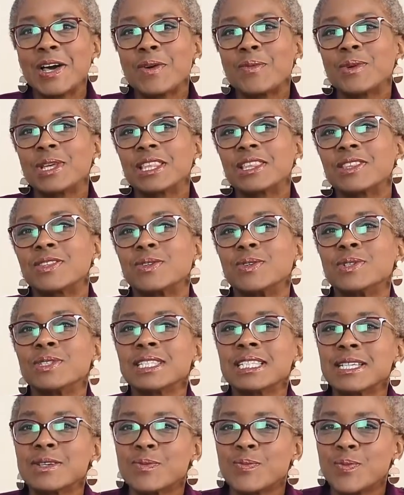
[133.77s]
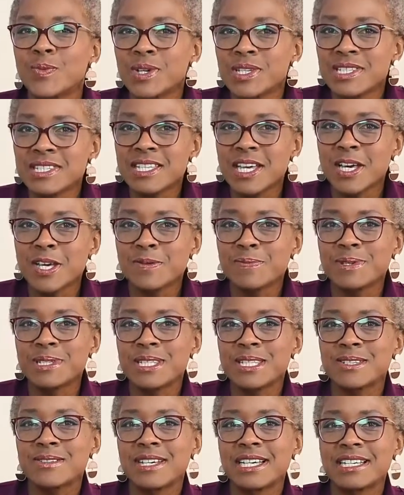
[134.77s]
We thought it wasn't open
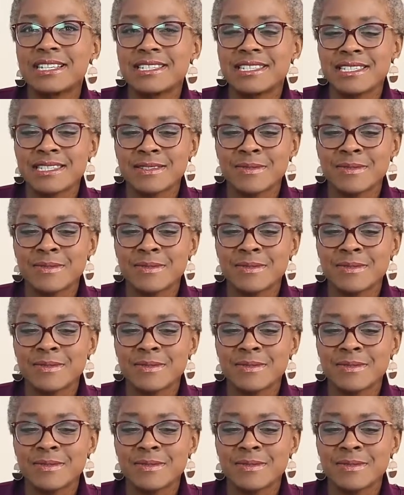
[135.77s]
to us.